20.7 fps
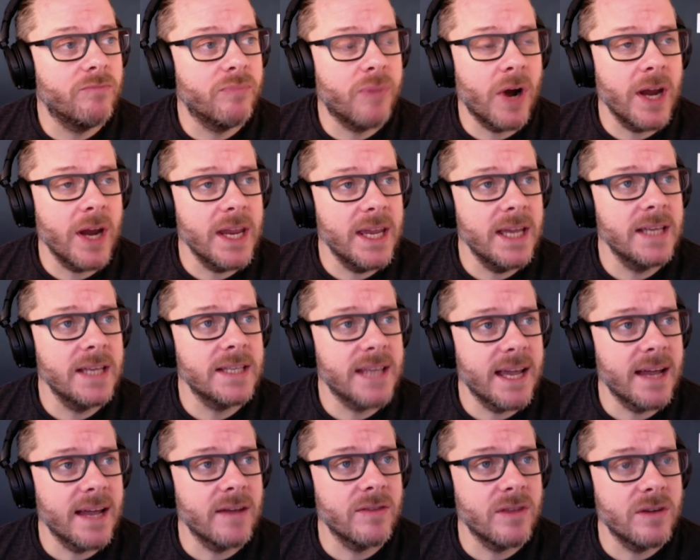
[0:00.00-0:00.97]
breaking
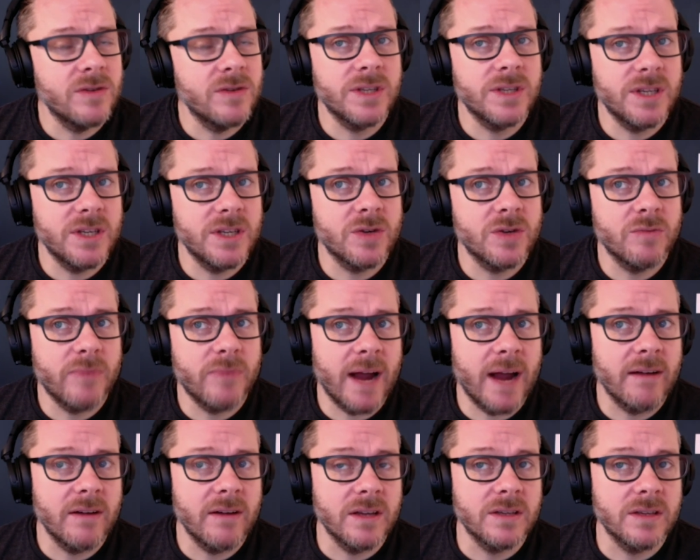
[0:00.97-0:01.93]
down those initial
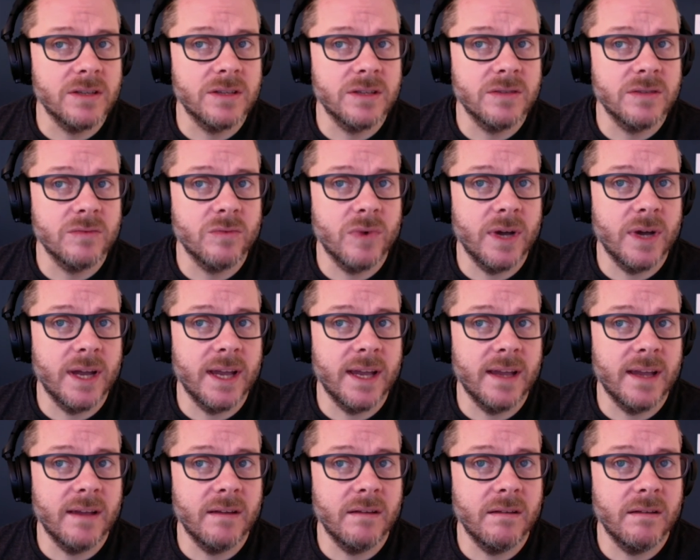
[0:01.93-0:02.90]
barriers
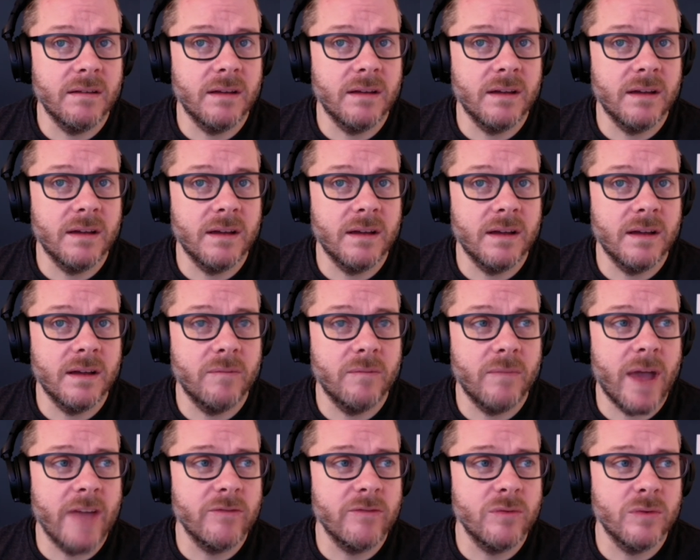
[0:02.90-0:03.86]
where
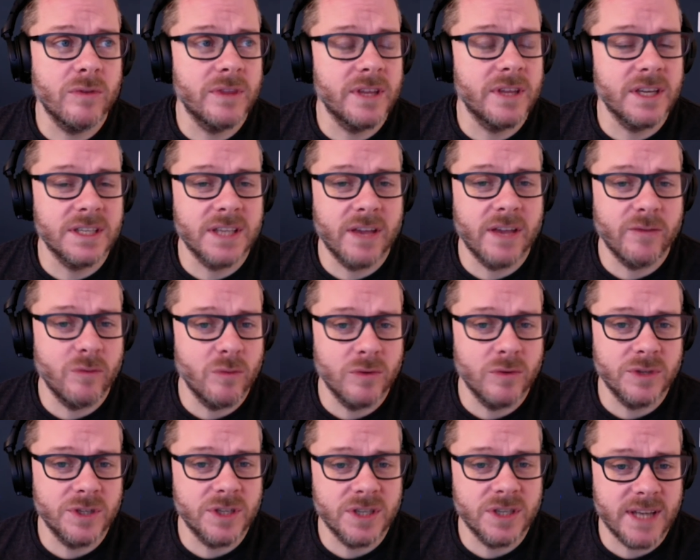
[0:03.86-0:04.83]
everyone thinks
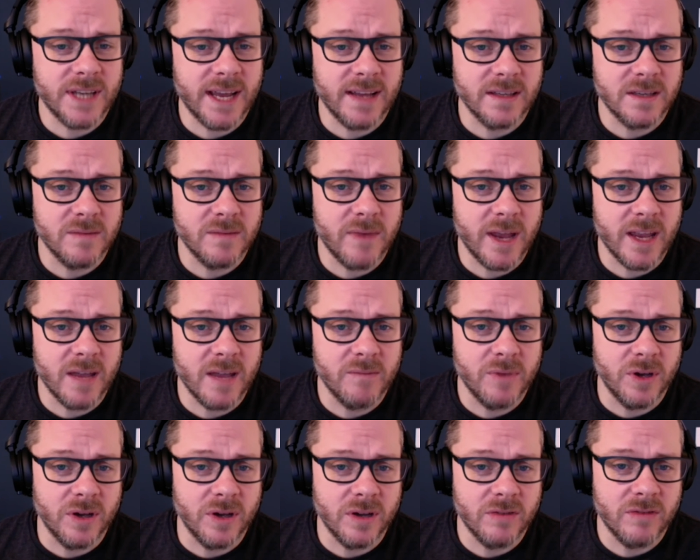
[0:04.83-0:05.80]
everyone's just out to make a
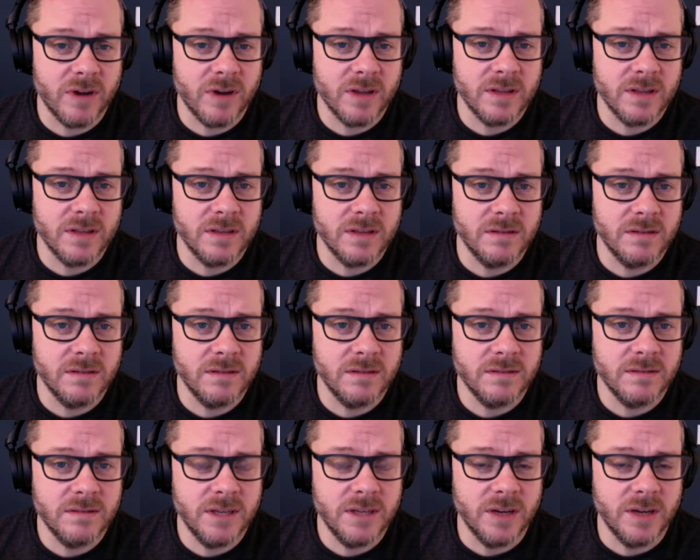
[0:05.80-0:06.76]
buck rather than,
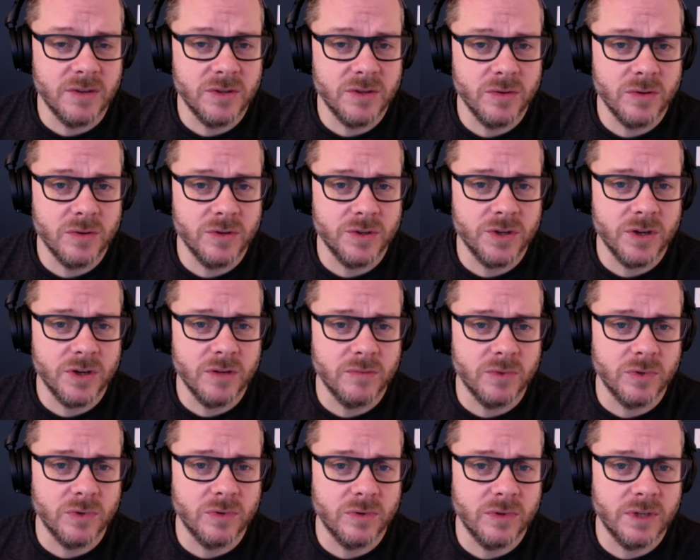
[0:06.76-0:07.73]
do a good job
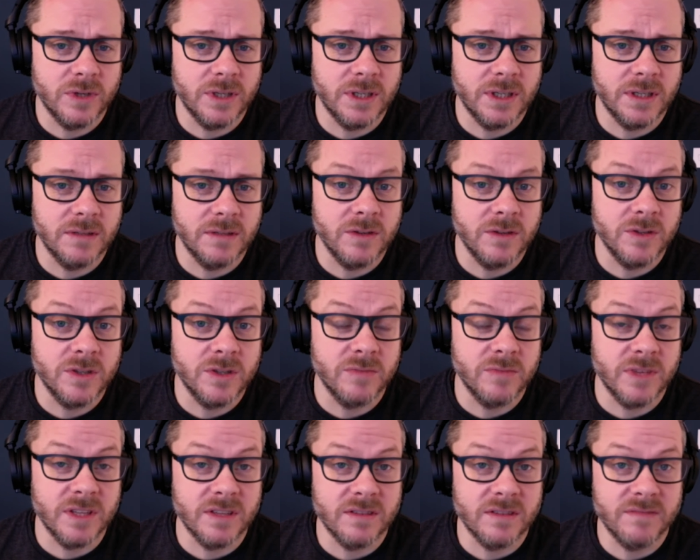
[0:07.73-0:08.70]
or do
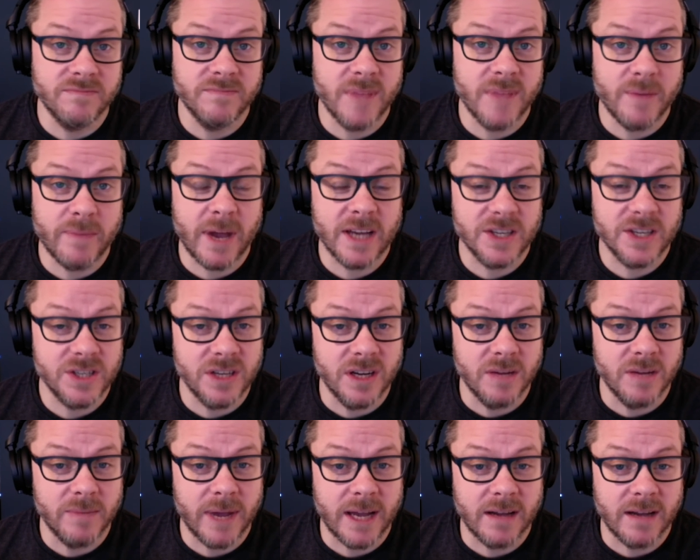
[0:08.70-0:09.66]
something they're passionate
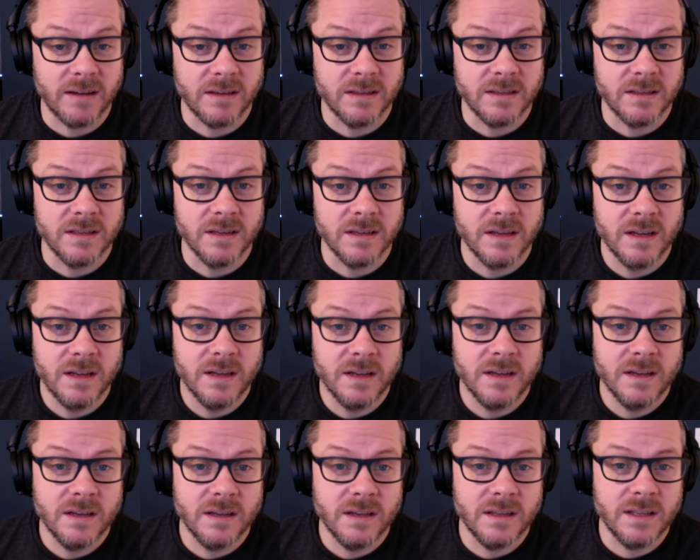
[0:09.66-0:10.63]
about. And
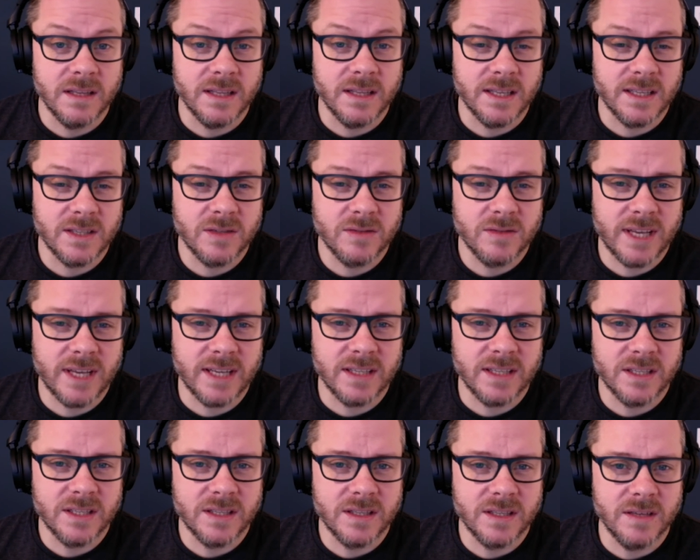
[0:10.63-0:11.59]
I think
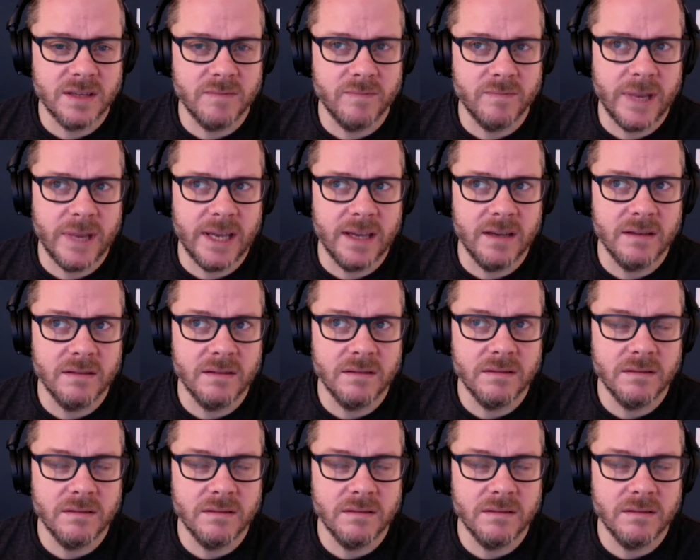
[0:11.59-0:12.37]
that's the big